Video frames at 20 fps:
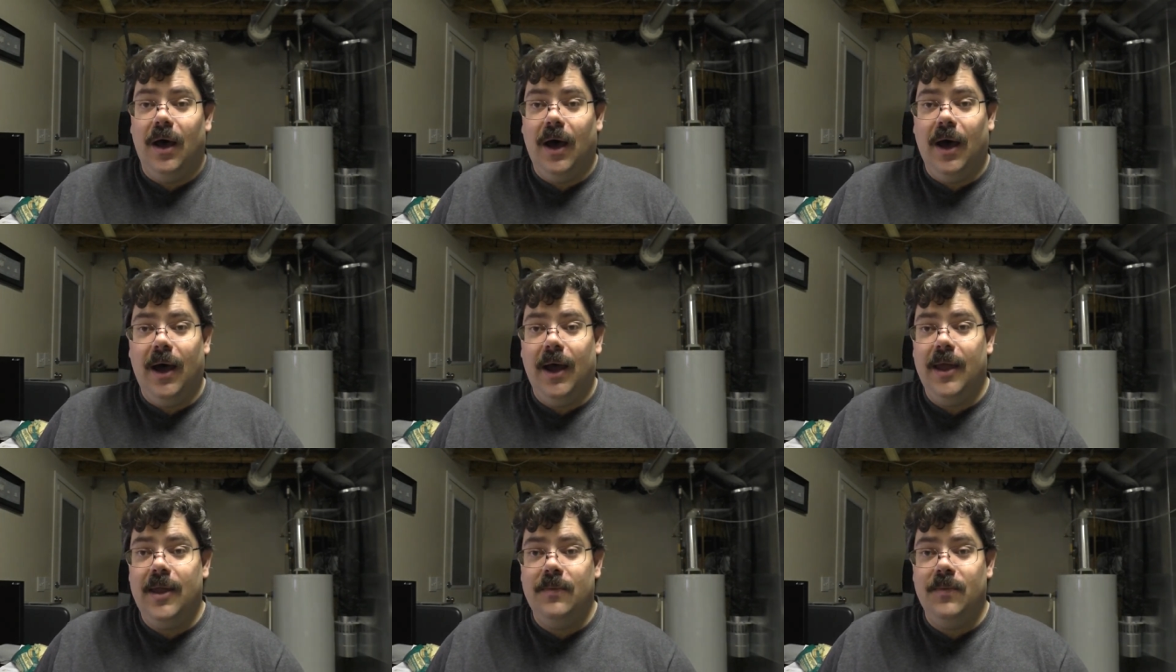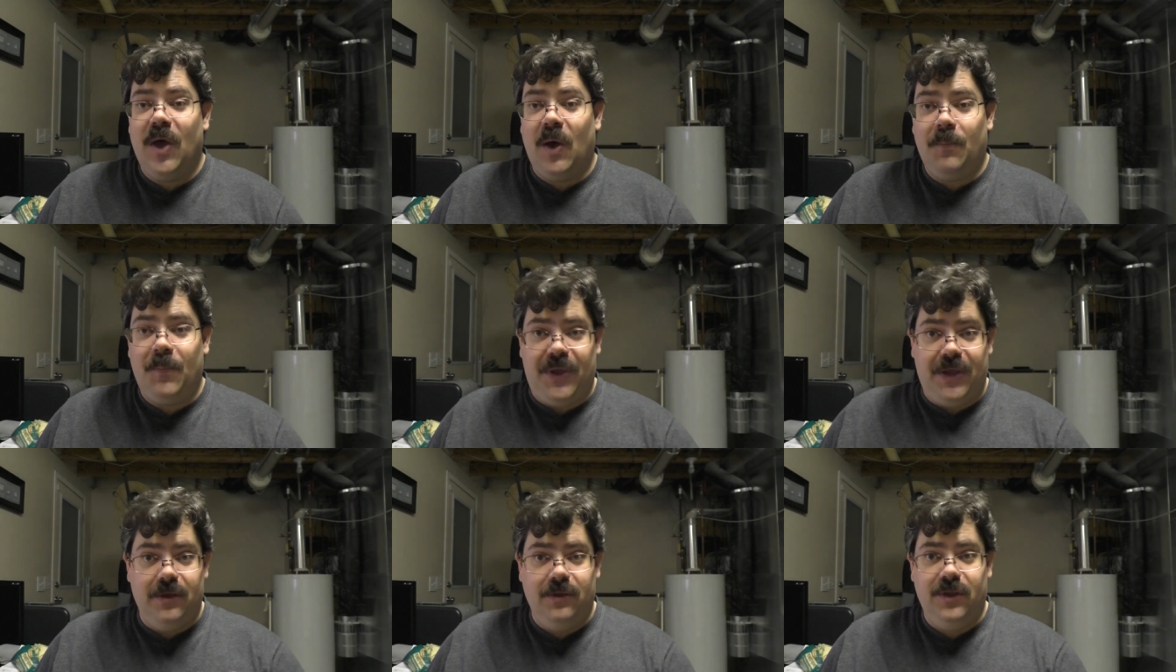I'm
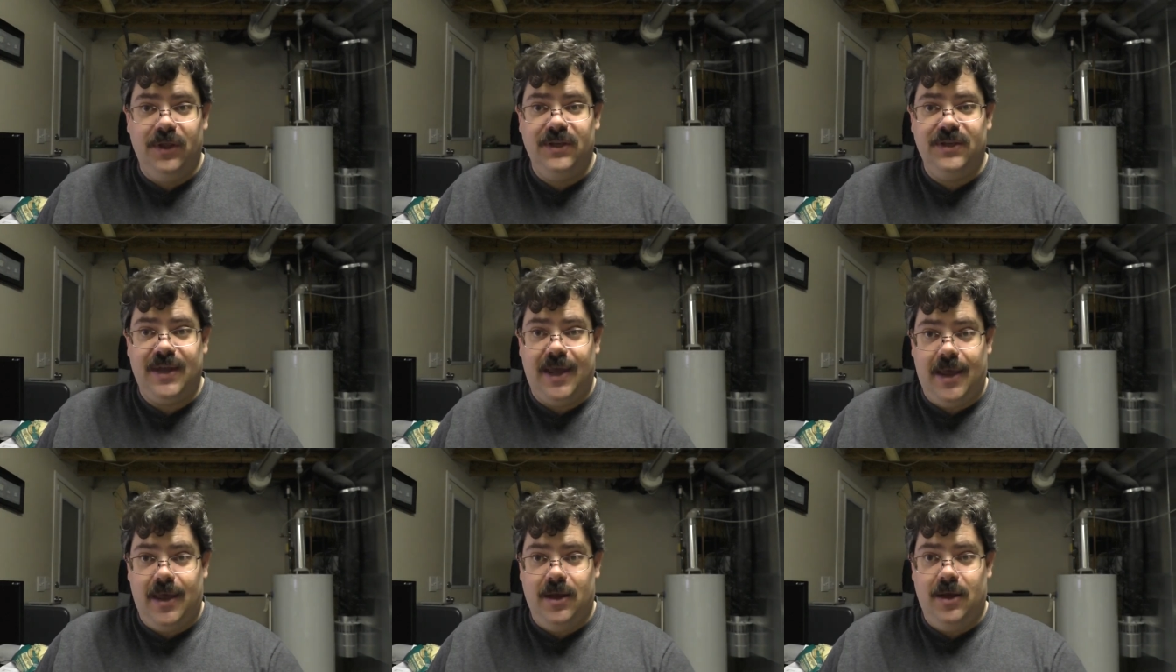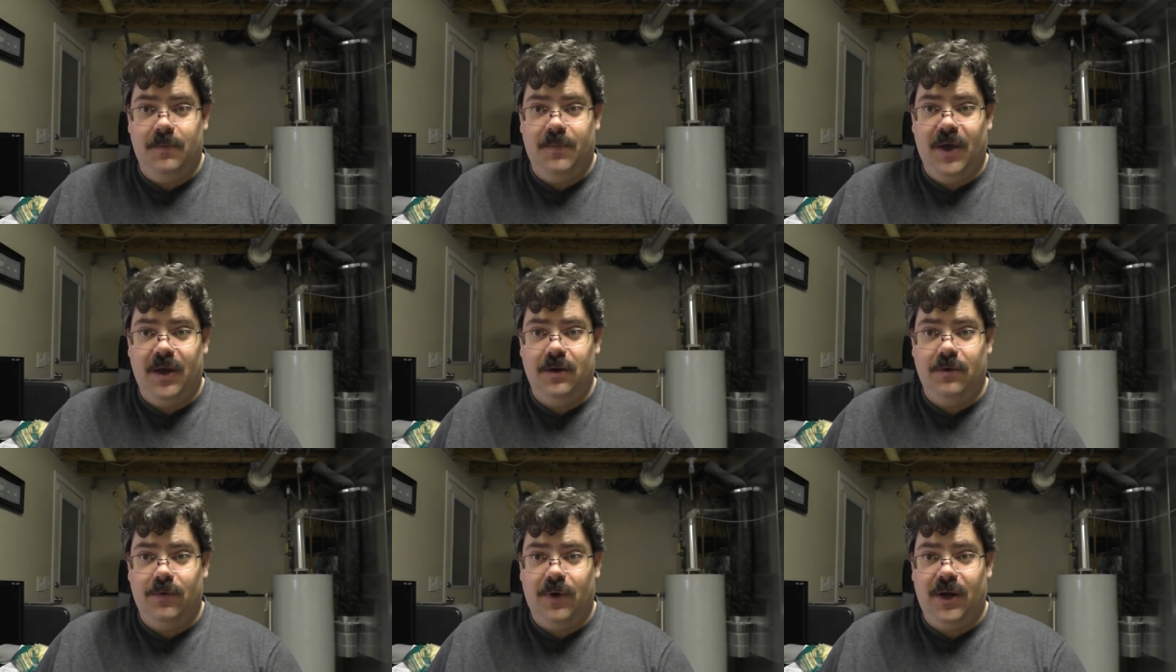appealing to
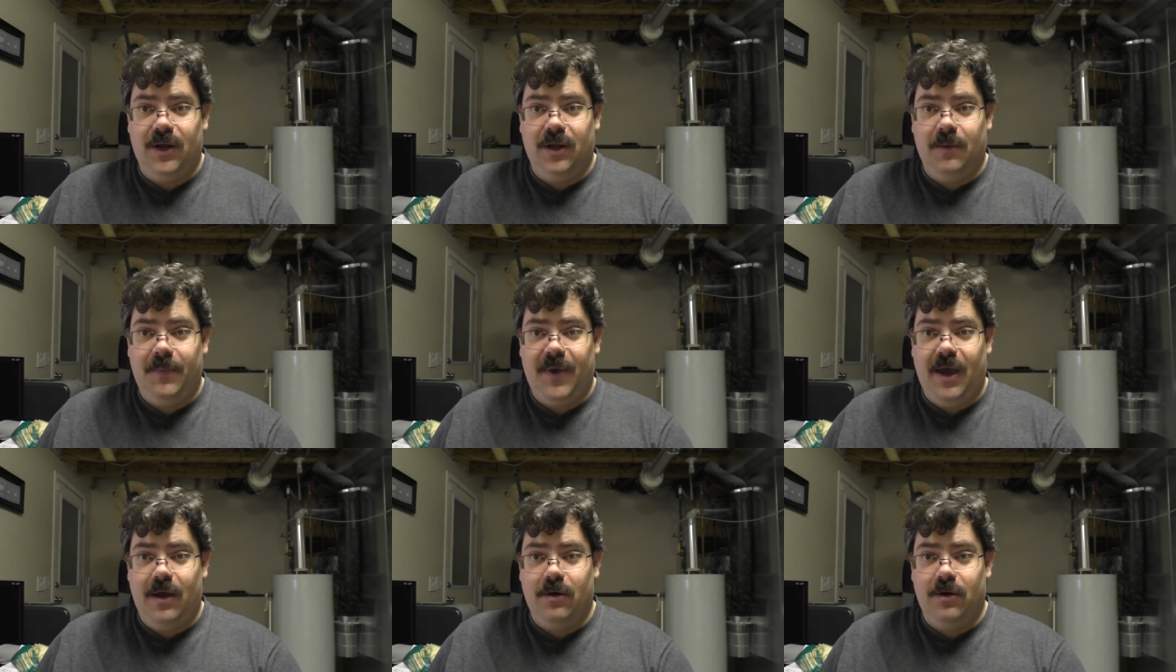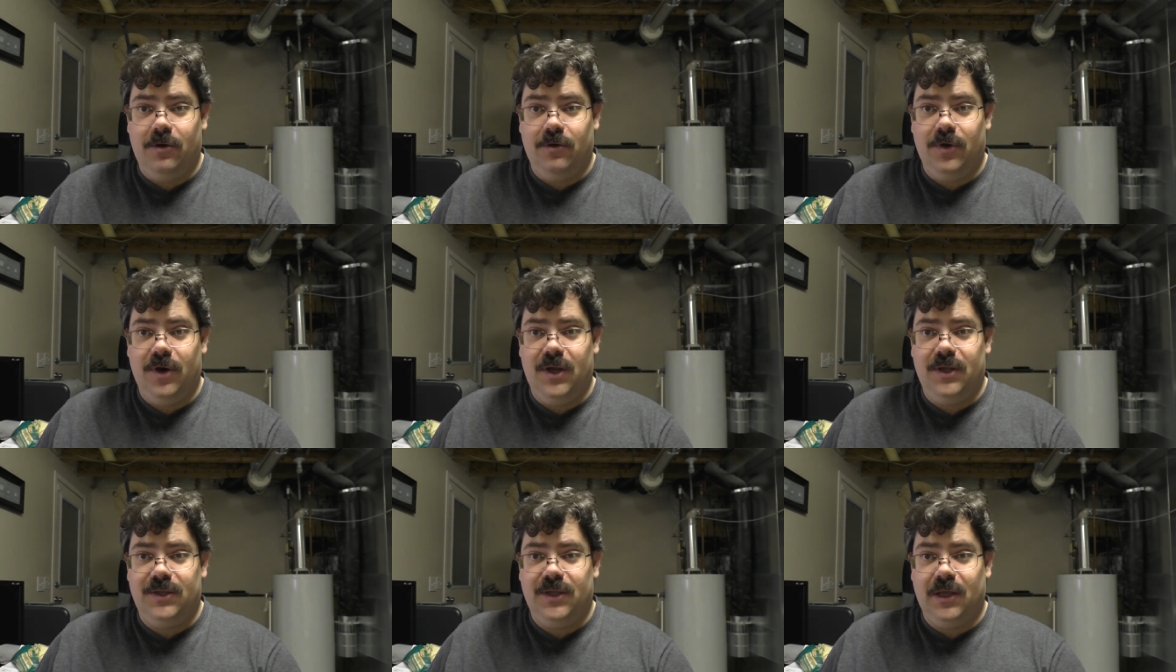anybody running a power
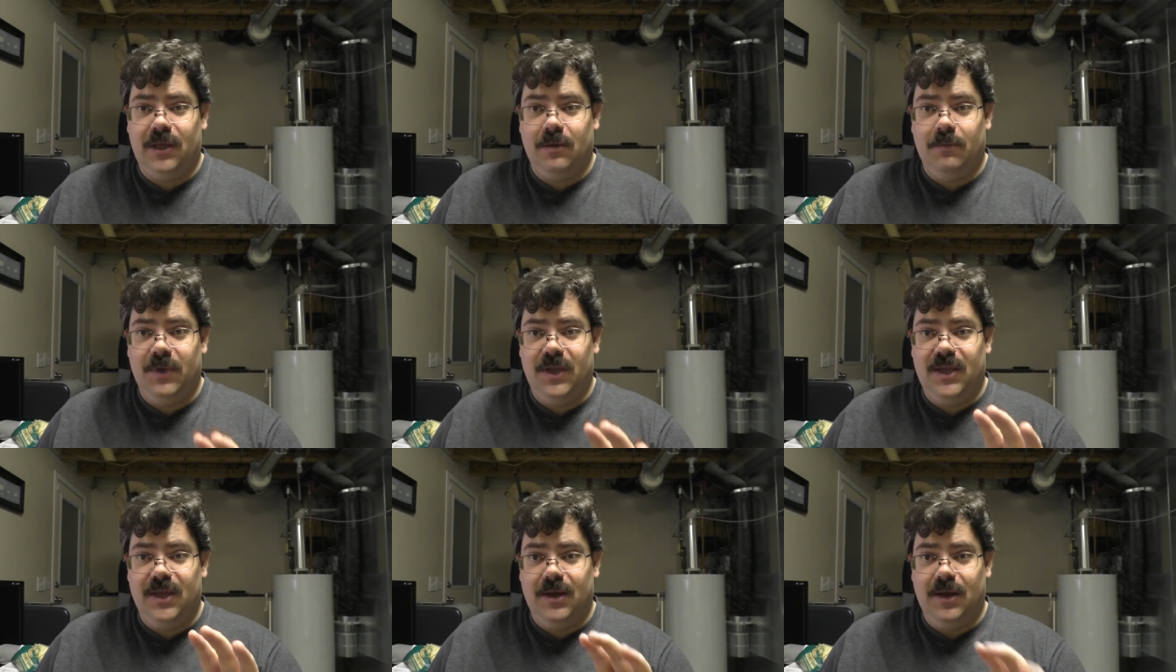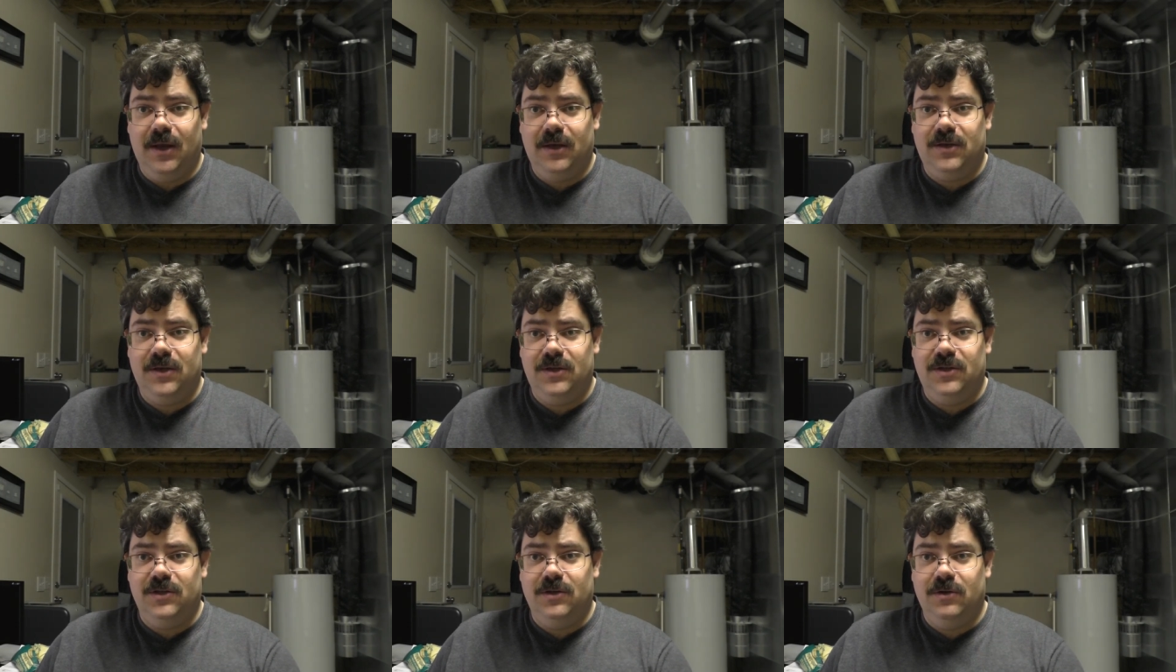grid that can be
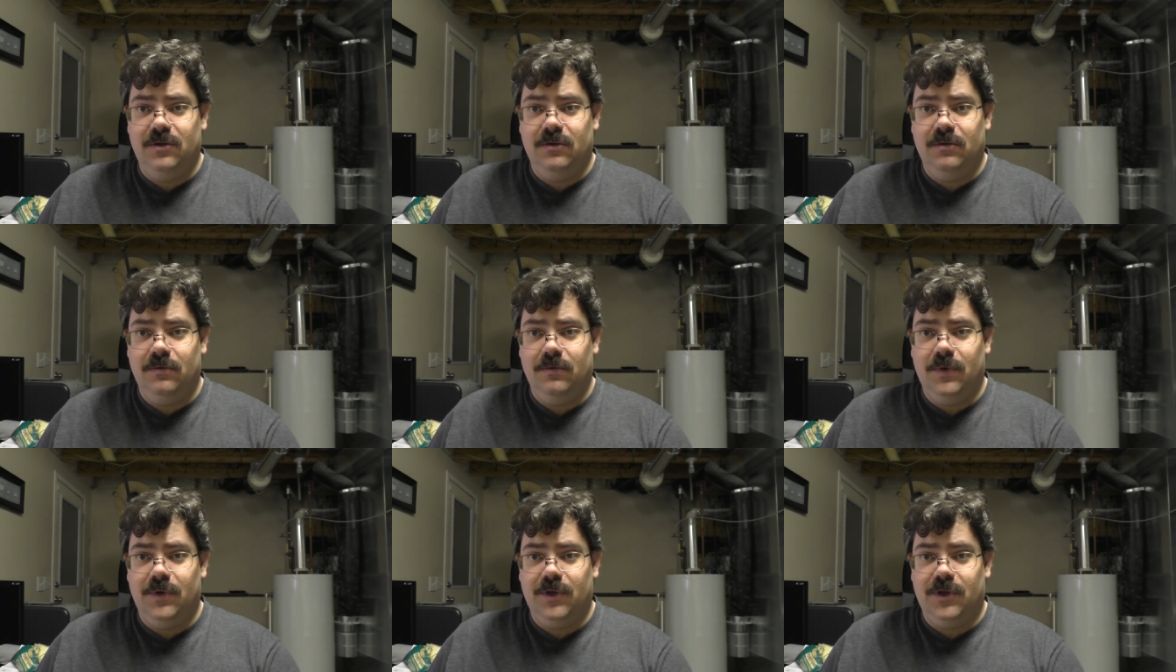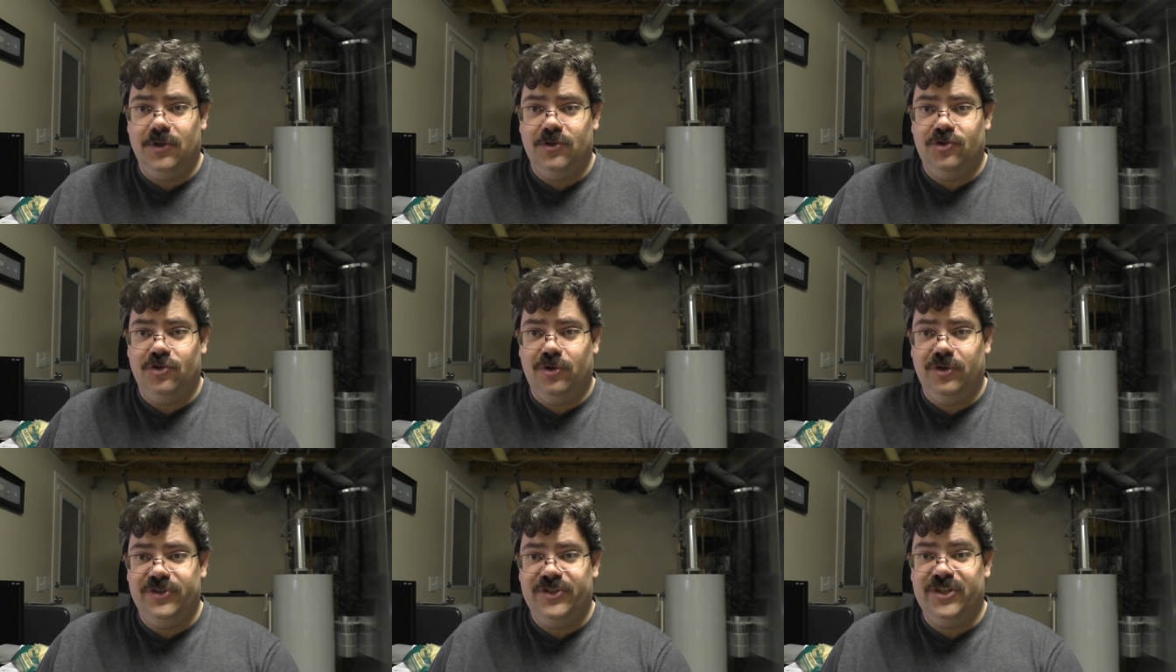connected to where the
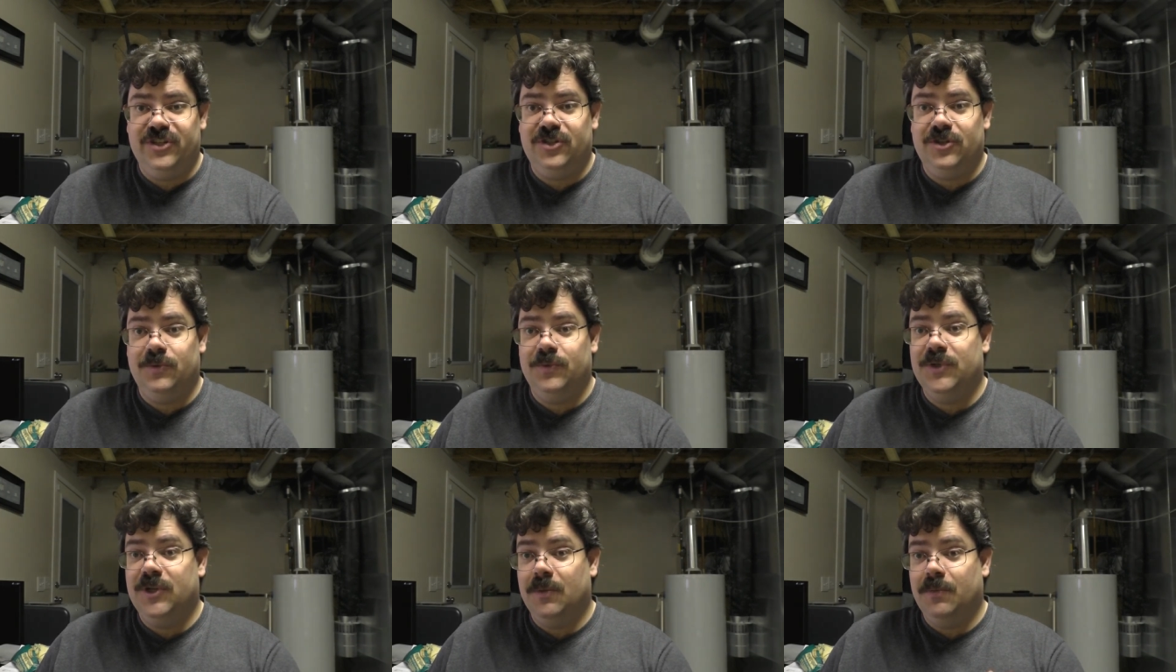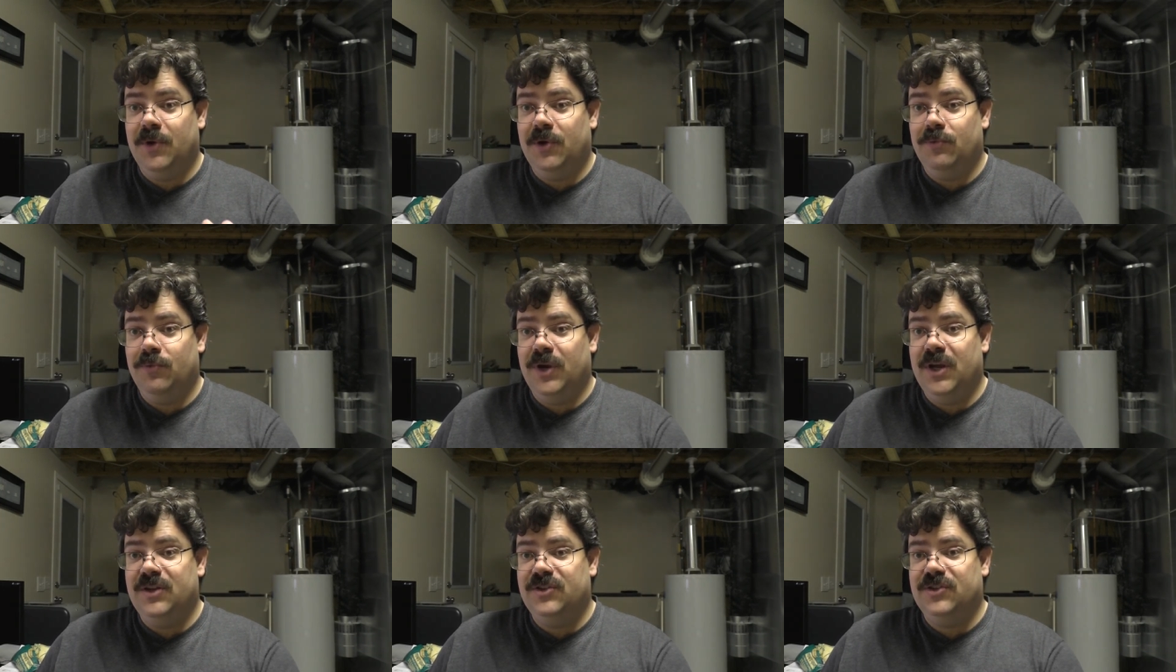control systems can be
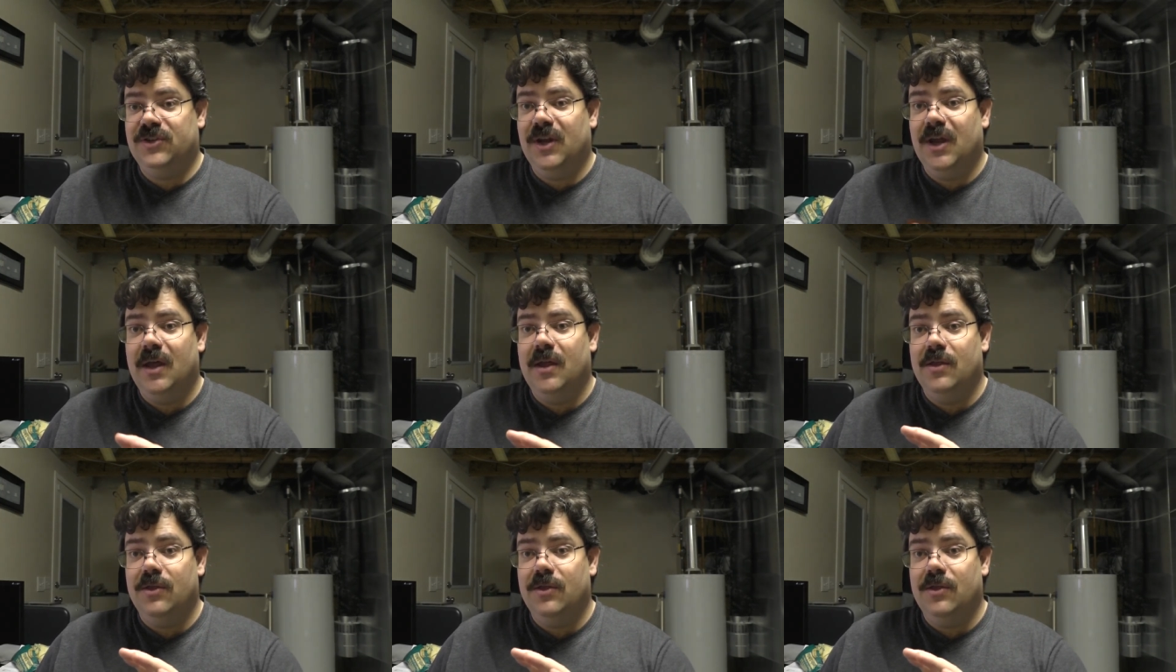reached